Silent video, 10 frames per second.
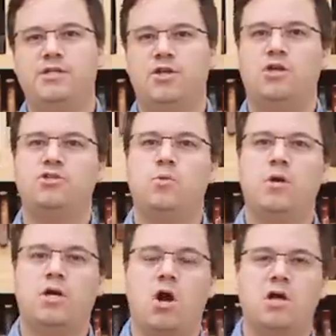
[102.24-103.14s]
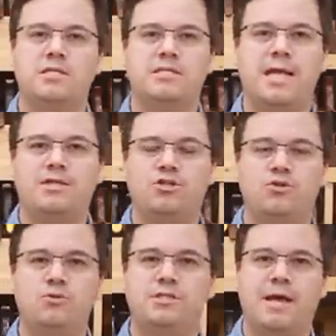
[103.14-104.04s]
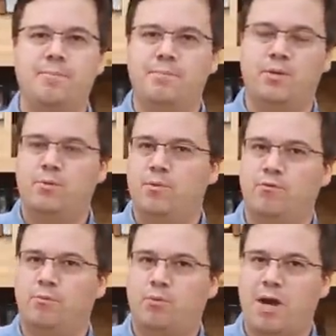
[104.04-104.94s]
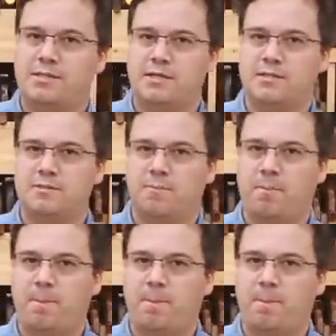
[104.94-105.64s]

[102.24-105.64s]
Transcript: it's also what causes that two-step bit removal process.